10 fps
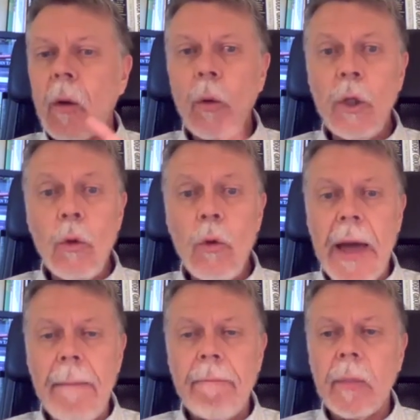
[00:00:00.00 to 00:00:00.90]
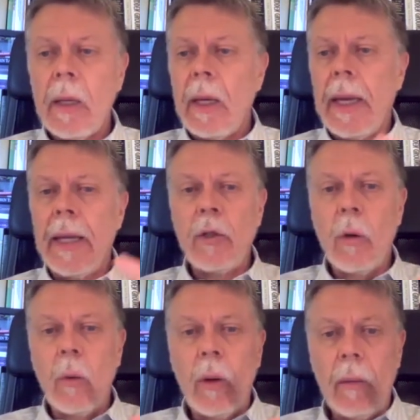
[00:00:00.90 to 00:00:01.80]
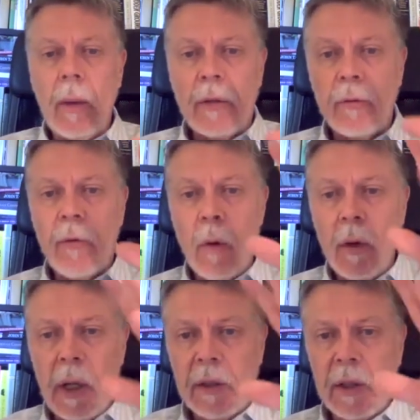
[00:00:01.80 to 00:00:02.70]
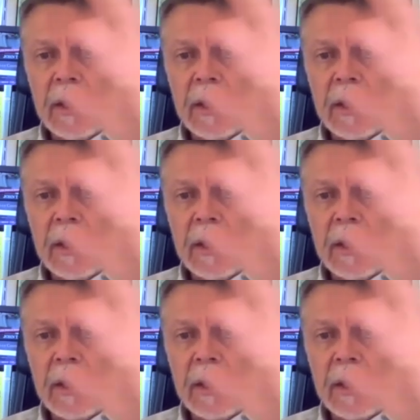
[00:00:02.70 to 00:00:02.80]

We knew that, and so let's protect